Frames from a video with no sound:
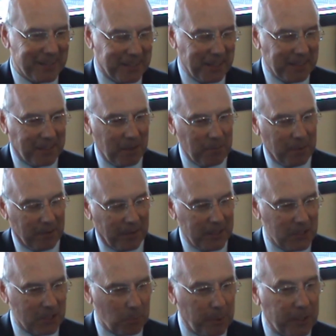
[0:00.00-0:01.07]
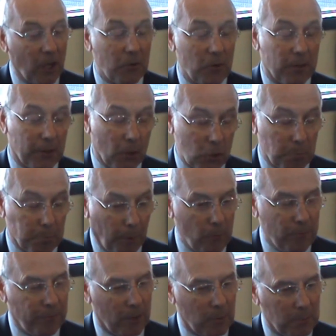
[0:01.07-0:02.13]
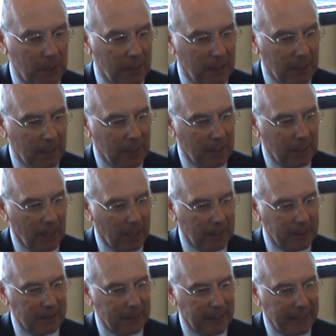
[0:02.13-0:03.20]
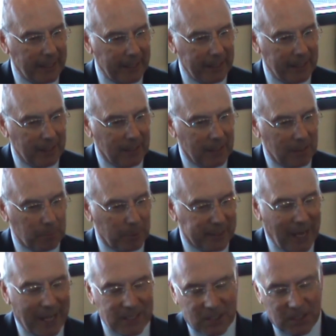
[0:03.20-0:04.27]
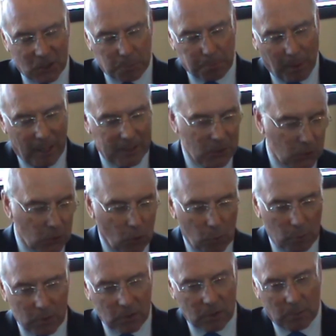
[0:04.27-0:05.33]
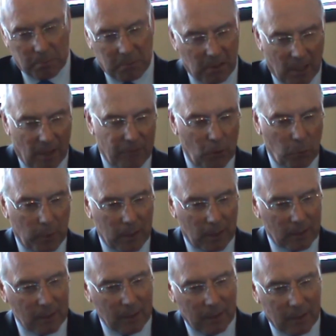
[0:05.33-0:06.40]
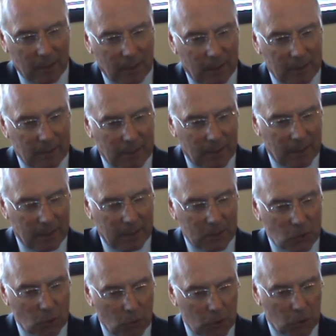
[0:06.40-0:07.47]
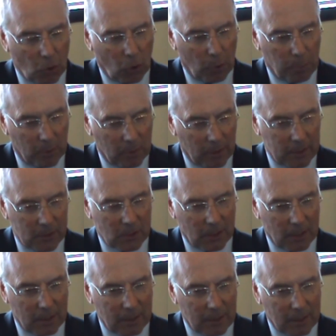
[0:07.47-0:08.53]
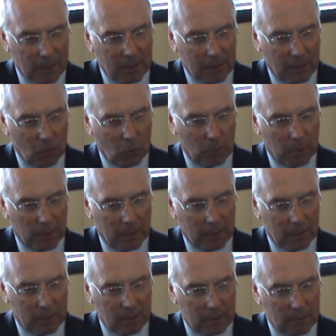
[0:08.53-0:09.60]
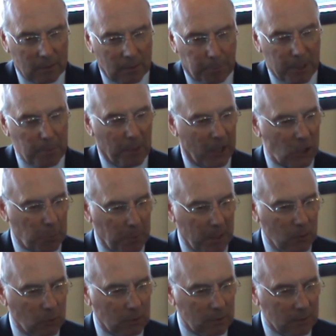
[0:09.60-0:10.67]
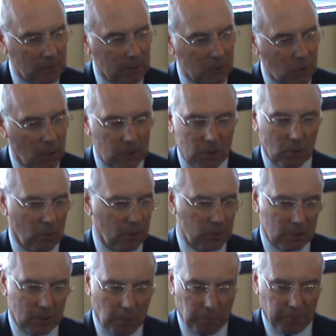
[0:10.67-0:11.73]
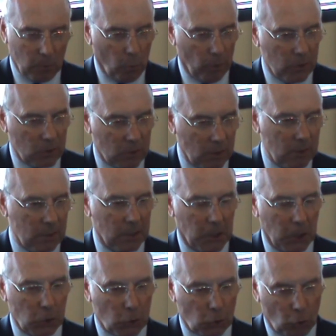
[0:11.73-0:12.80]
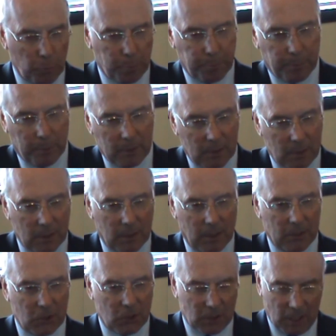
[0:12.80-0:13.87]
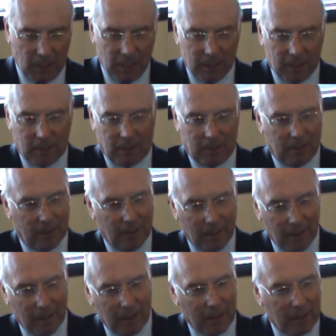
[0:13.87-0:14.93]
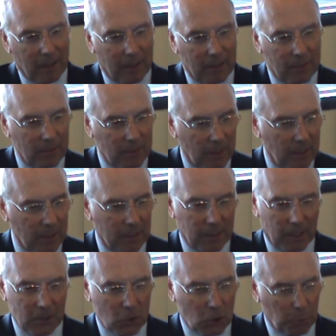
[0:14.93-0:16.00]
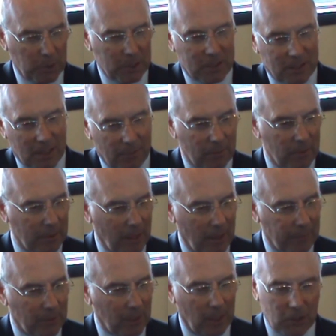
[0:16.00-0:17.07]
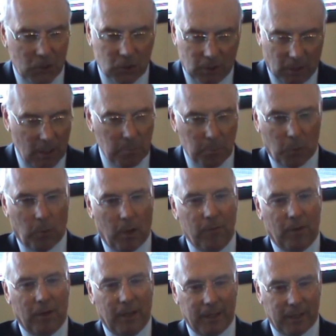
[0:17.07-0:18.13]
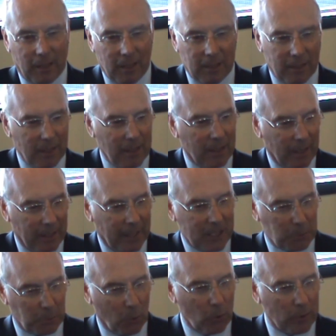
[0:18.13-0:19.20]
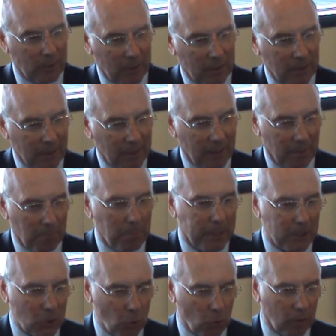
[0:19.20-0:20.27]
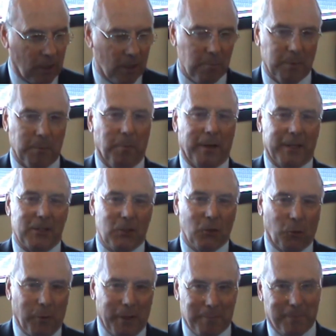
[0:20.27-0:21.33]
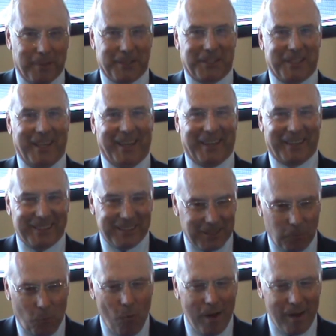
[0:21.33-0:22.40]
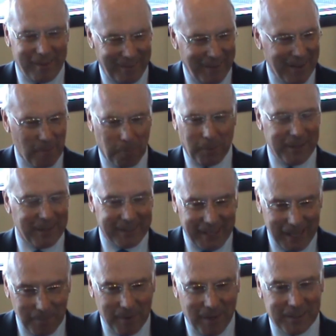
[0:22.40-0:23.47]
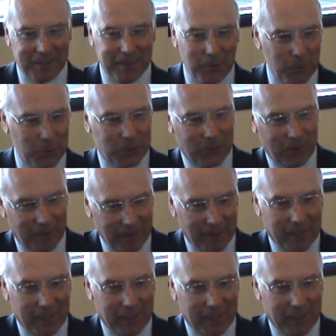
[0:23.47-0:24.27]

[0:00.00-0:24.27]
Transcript: Ted came to Rangers, paid £100,000 for him, and by dancing his pants, he's always up there everywhere. And so he's talking about, like, say, you know, the pre-match meal. So I said, oh, just have what you want, son. You get soup and you get steak and you get sweets and everything after, ice cream or whatever, like, and that's what we ordered. And Big Joe come, and Big Joe went berserk. He said, what? Play a game, that, you know? So